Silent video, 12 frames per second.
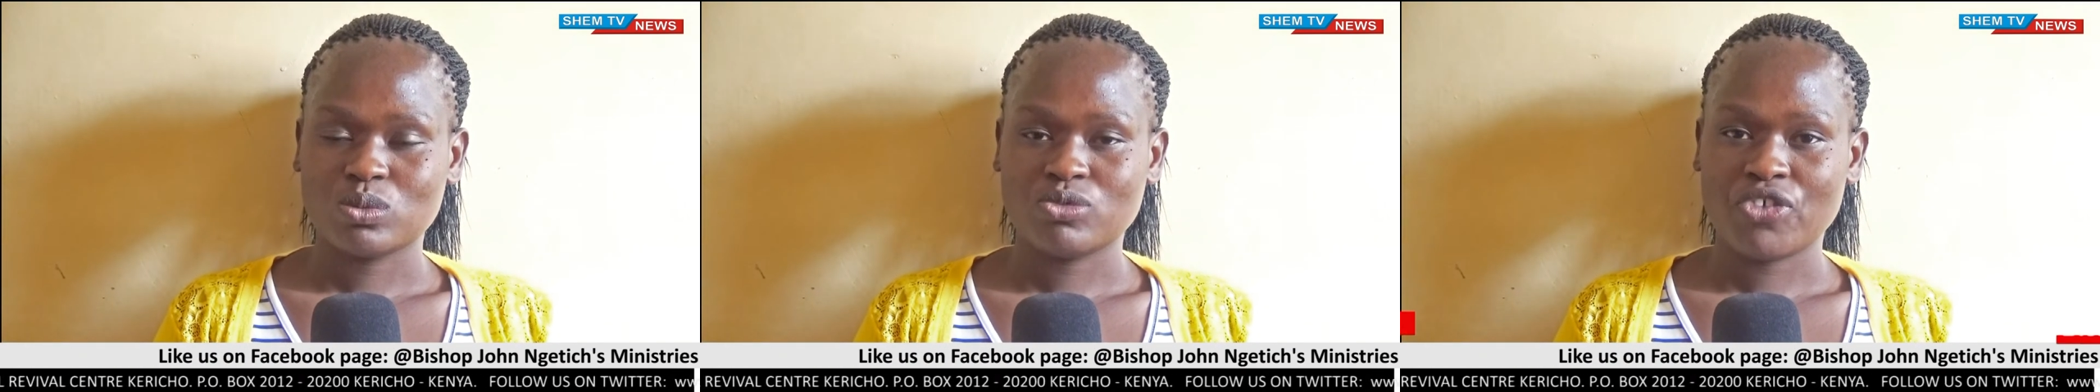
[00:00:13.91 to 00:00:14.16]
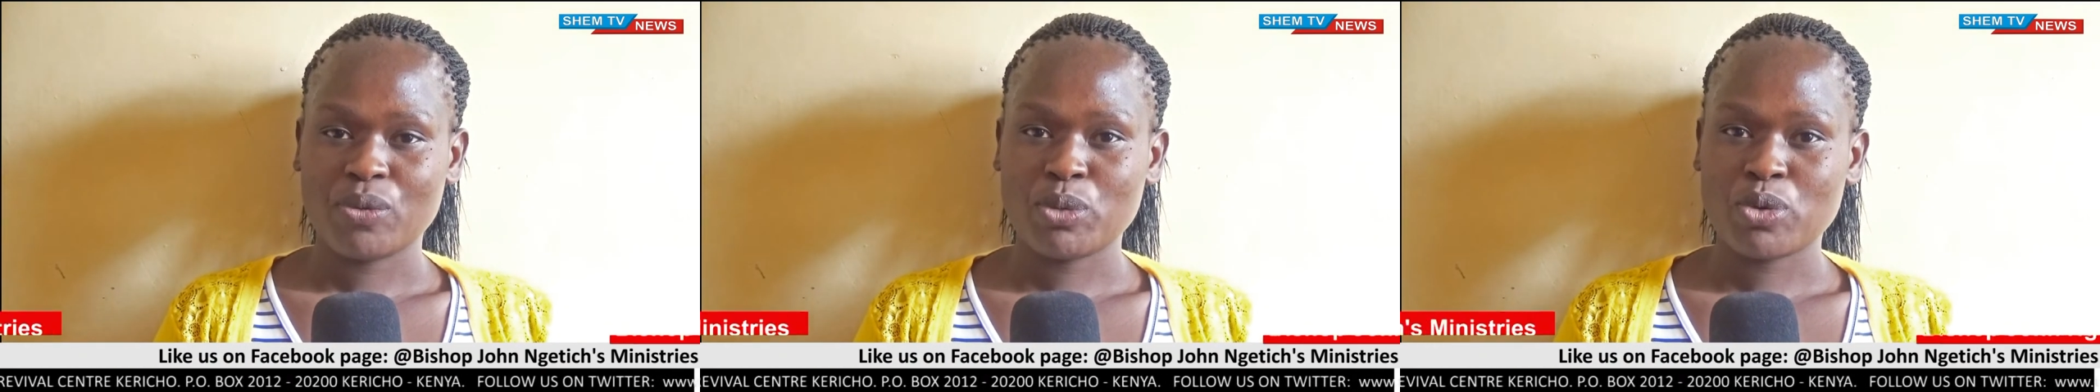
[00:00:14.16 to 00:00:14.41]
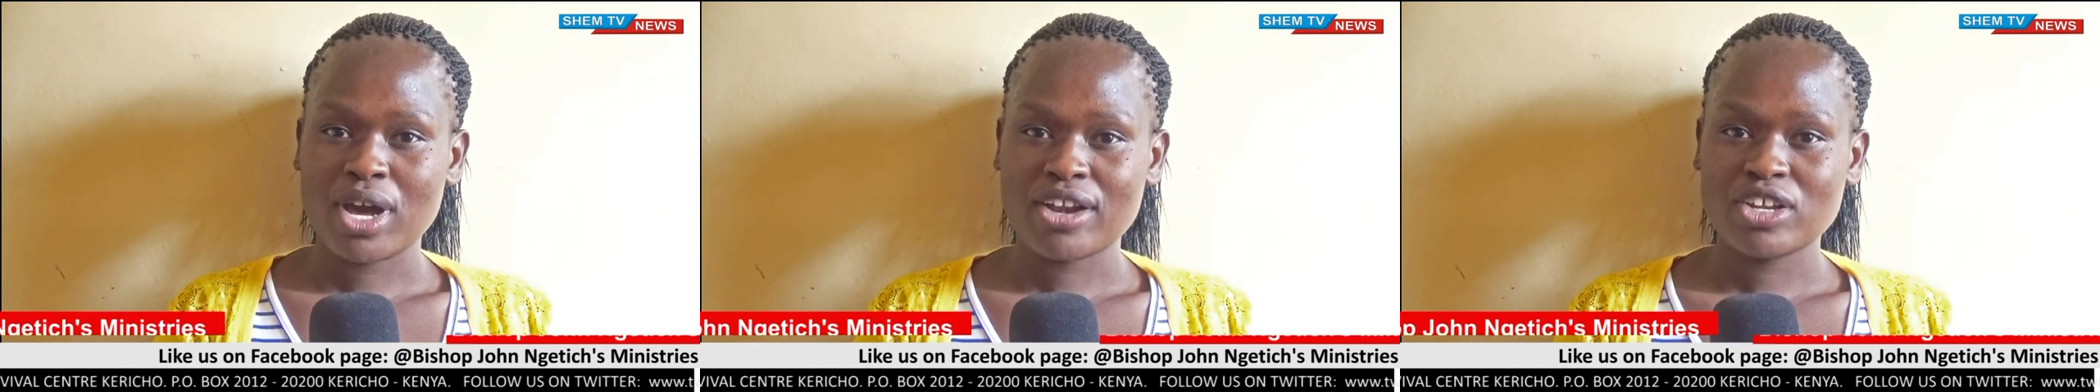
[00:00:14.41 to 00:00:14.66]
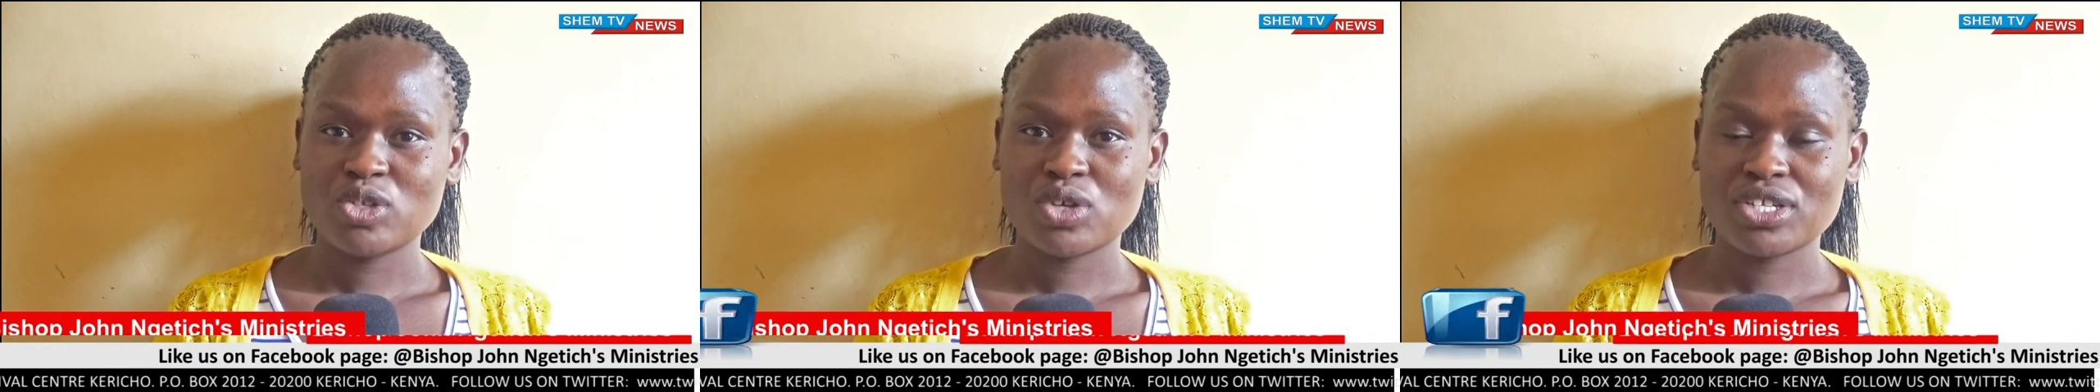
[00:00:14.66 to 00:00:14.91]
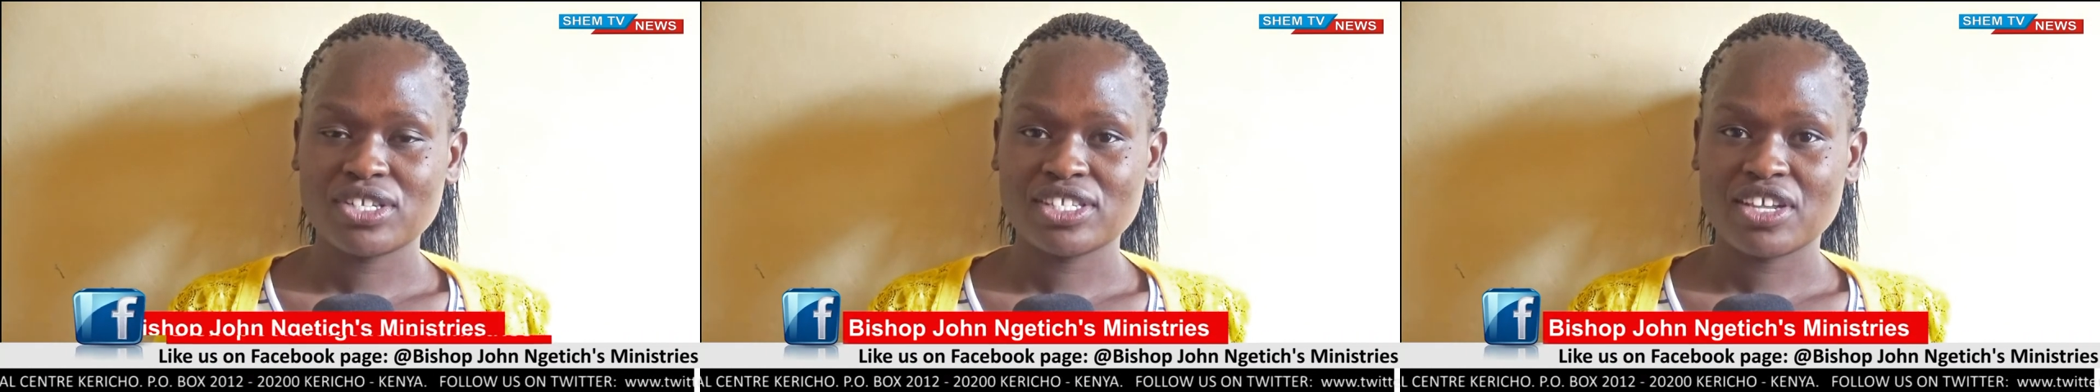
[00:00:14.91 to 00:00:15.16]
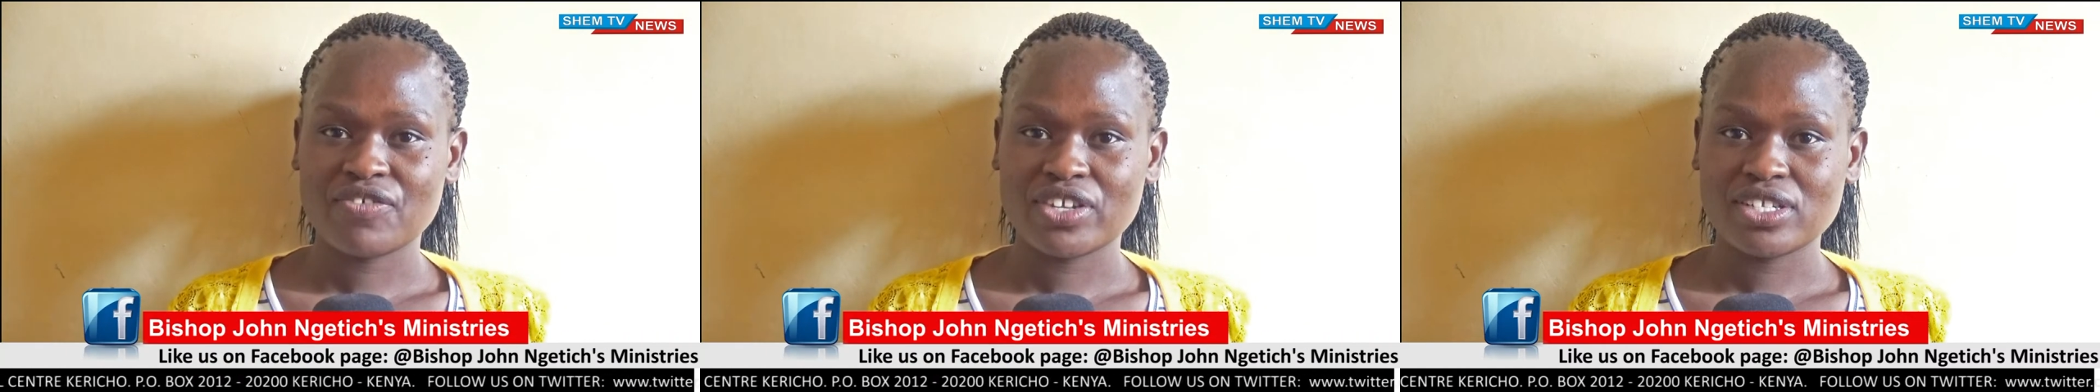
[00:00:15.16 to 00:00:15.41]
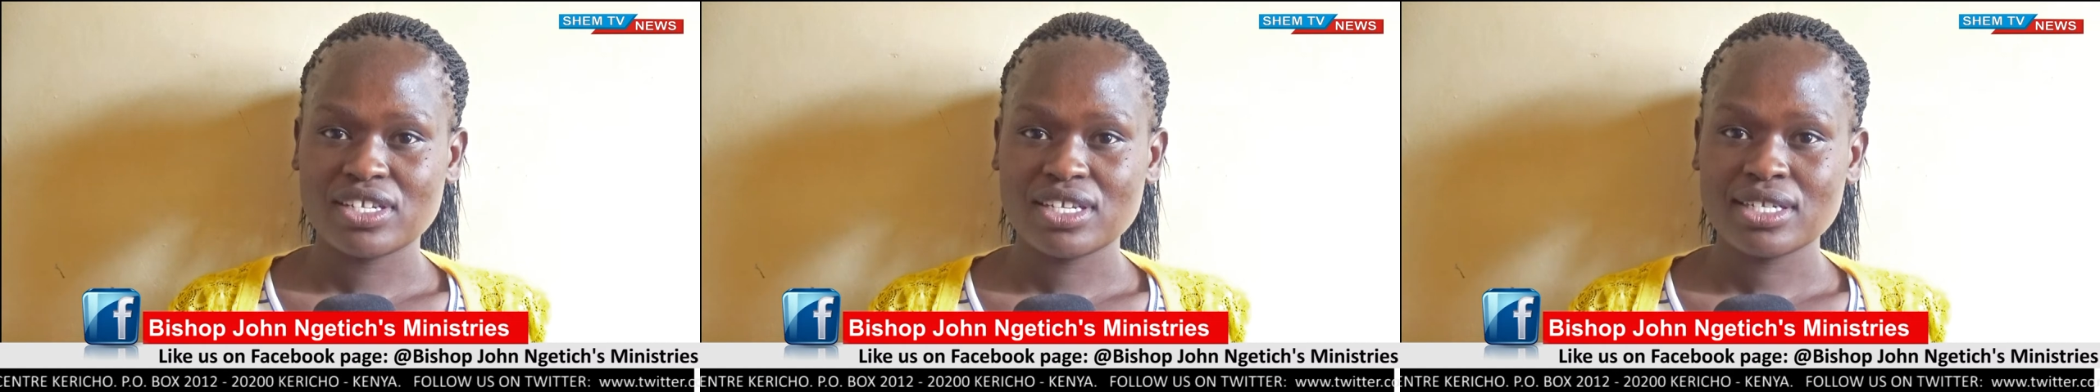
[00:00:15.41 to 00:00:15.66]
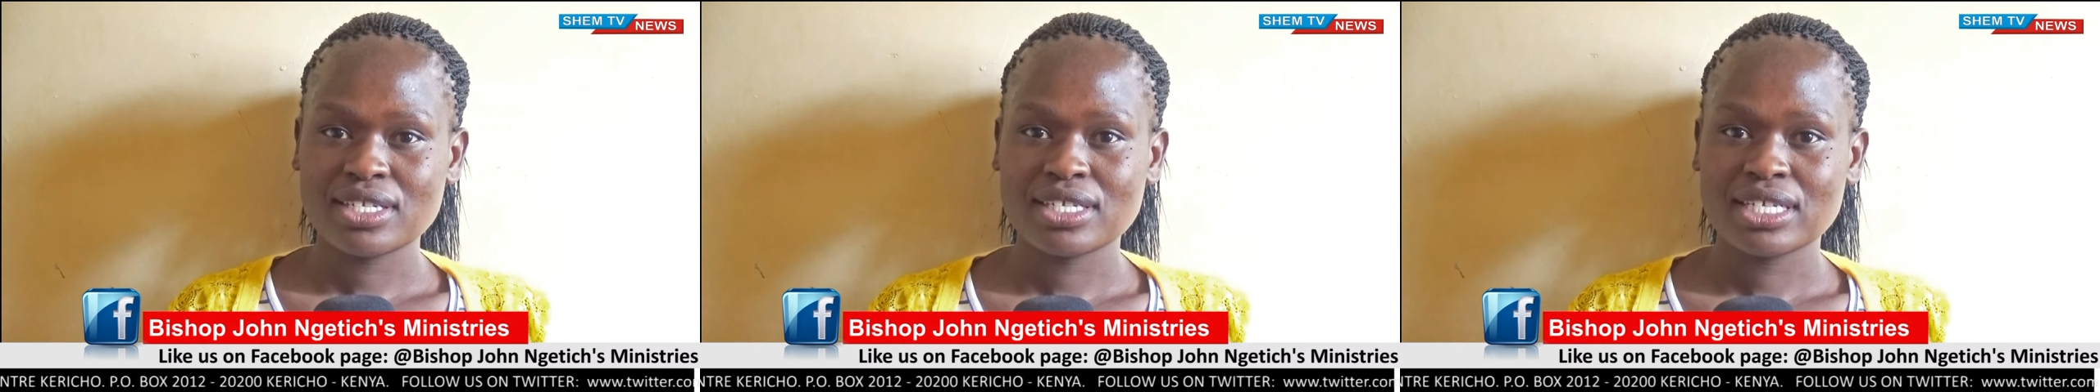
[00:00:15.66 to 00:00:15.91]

February 2017